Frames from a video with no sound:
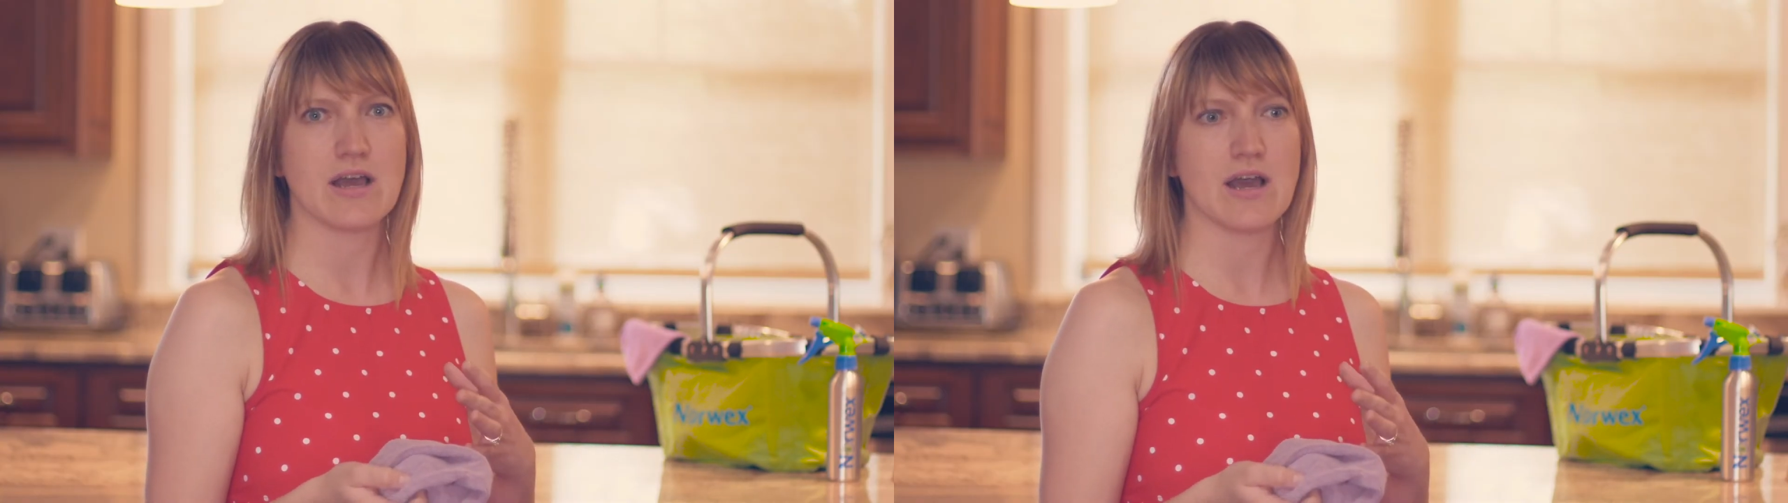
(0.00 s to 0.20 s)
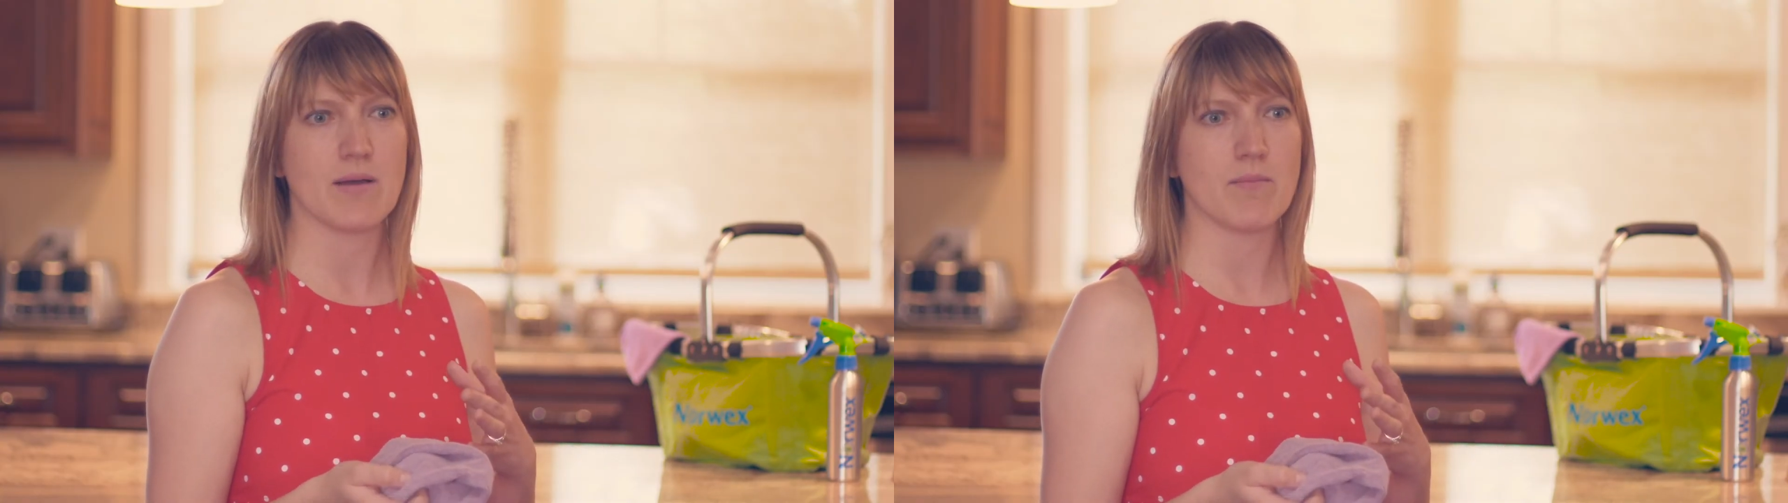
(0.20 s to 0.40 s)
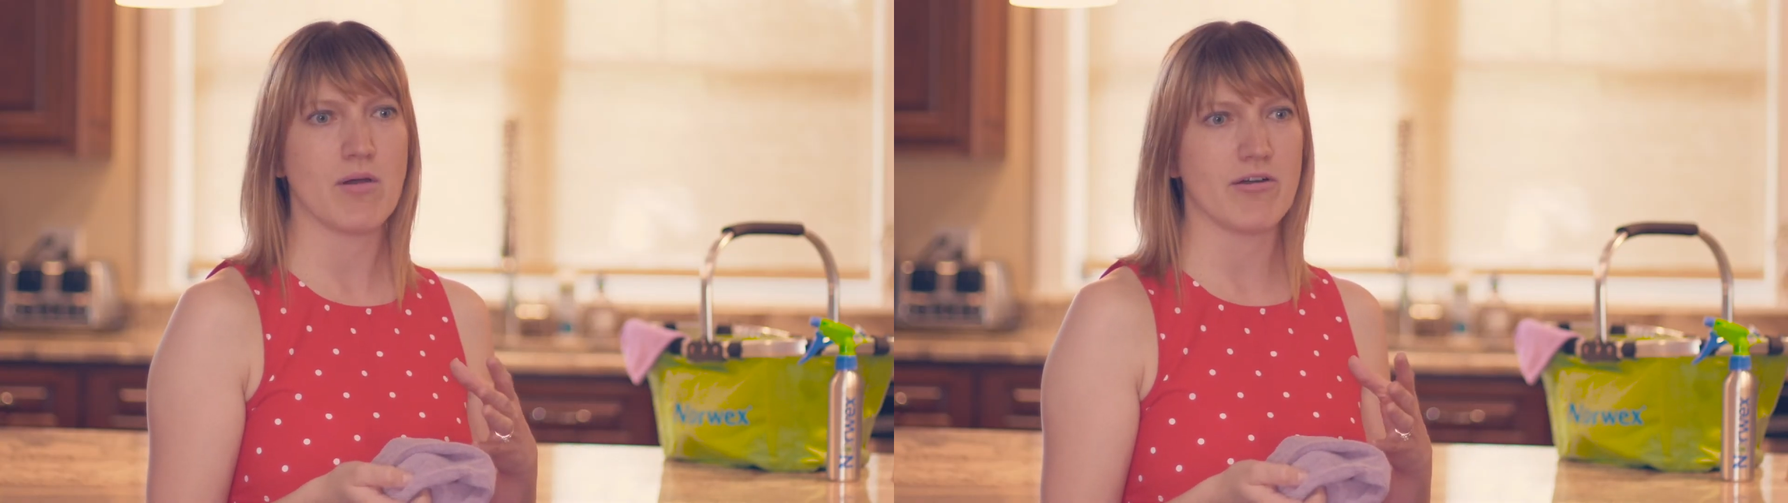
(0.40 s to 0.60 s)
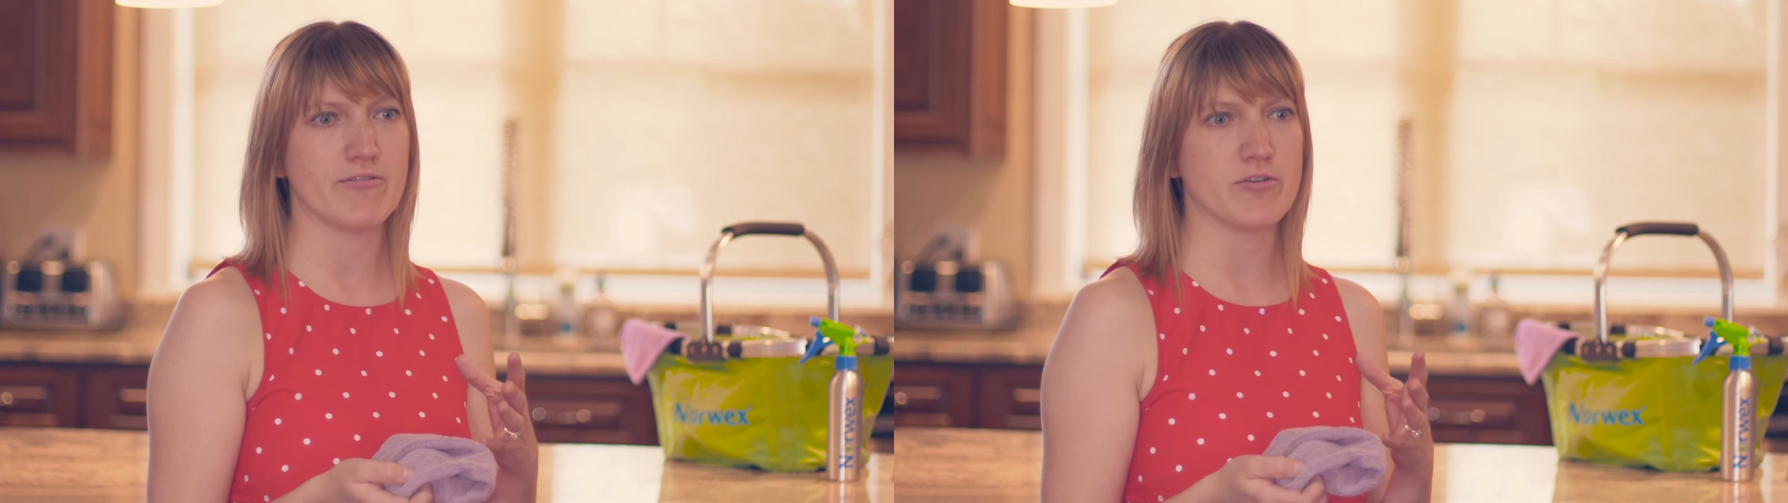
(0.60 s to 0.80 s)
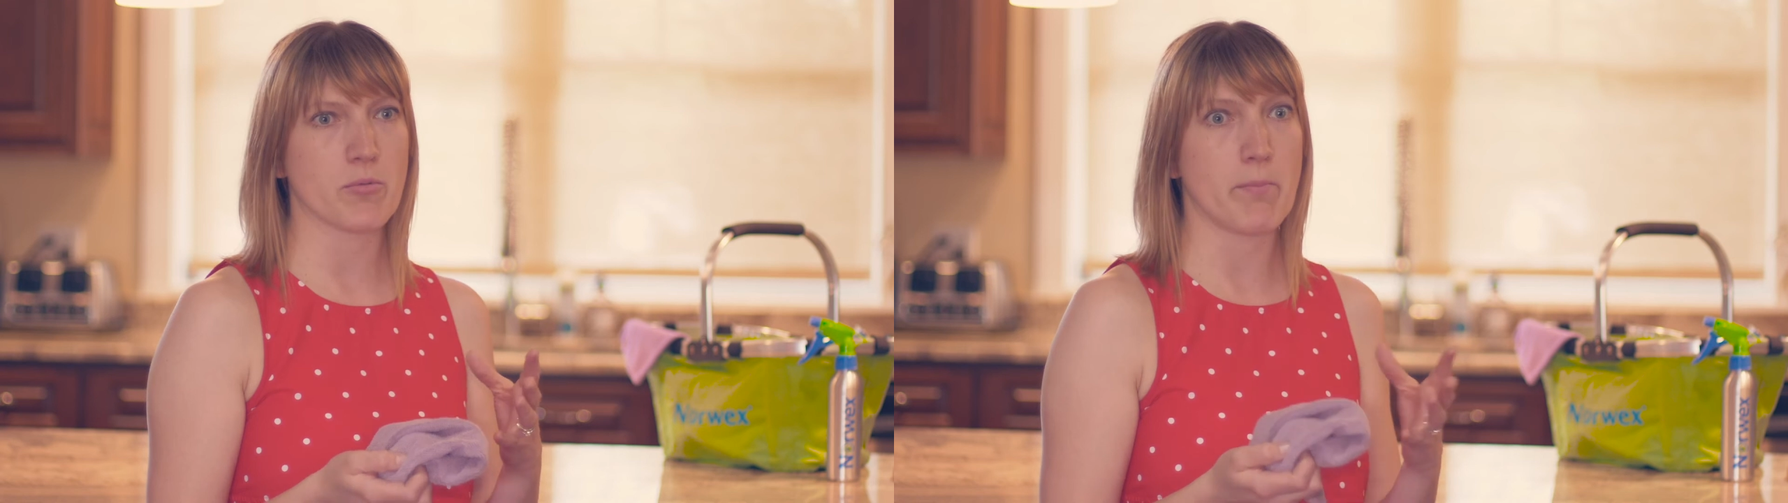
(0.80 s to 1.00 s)

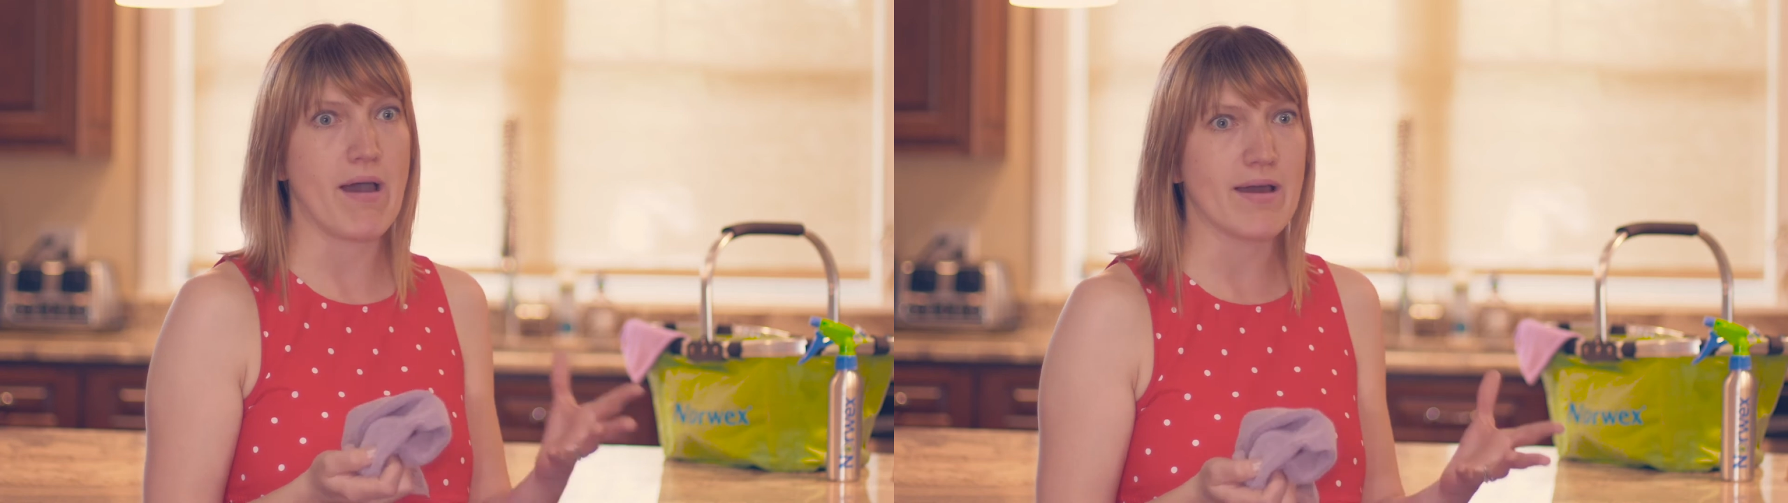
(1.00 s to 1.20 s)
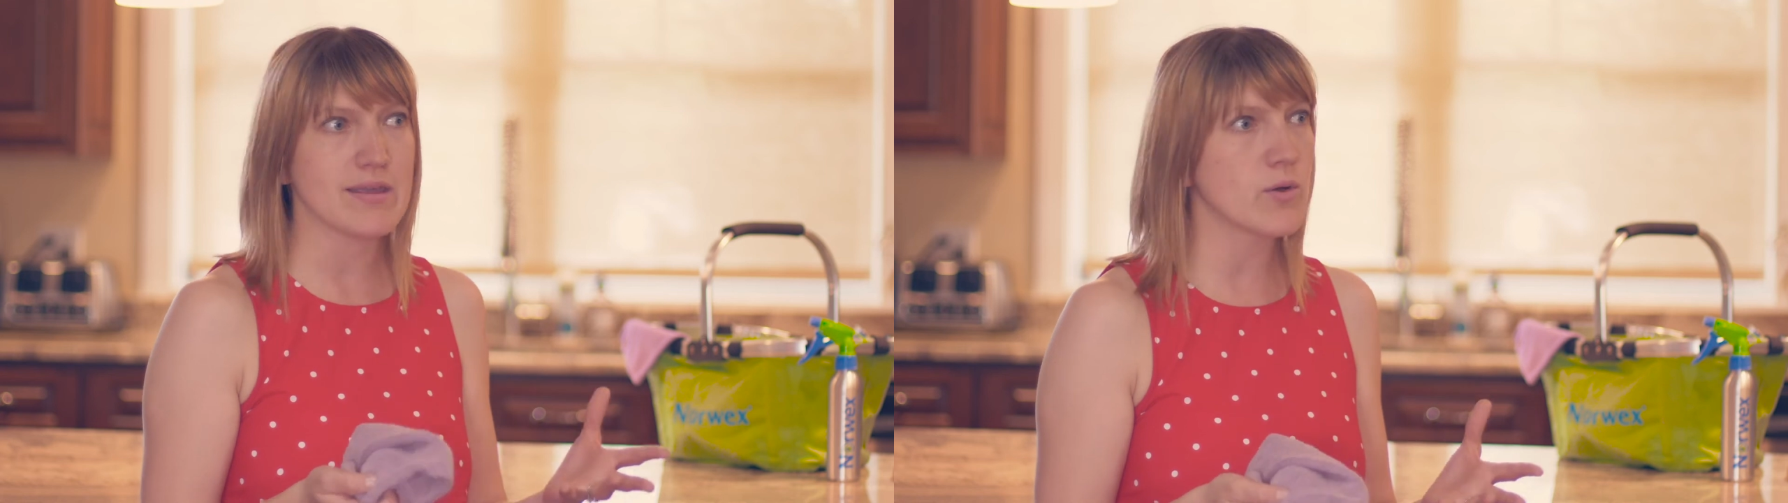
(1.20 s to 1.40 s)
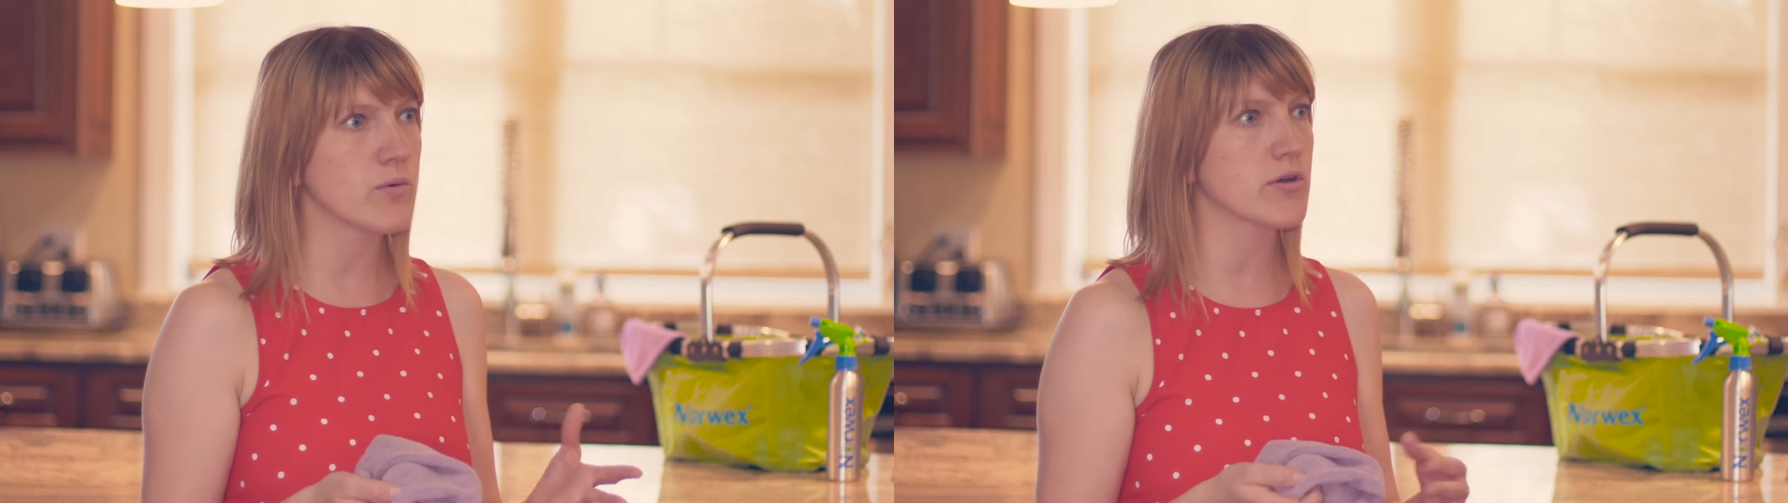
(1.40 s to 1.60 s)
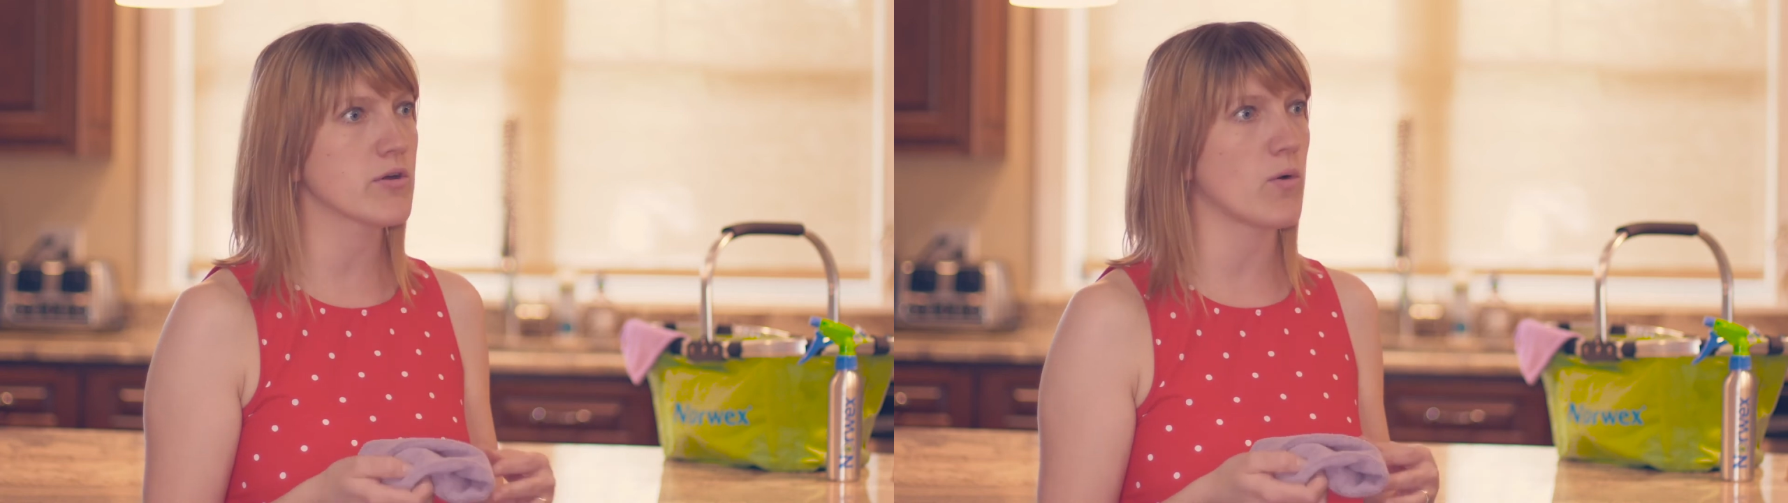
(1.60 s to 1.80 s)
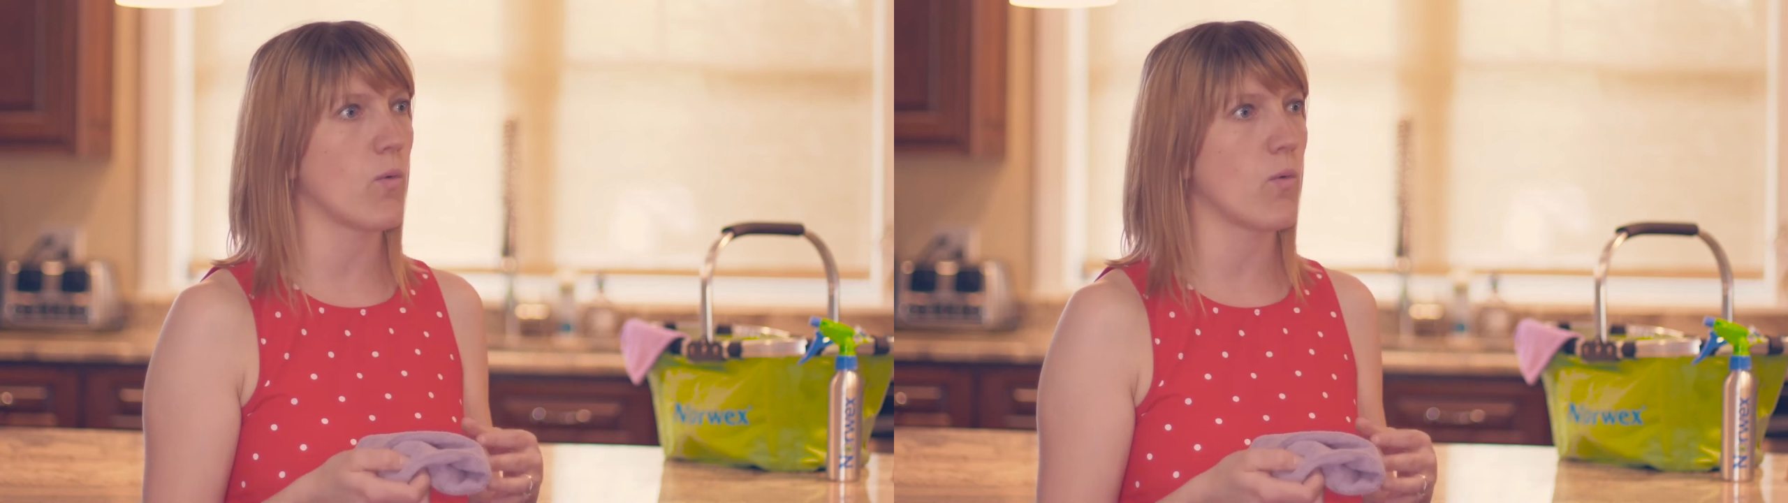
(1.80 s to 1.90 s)
of your body odor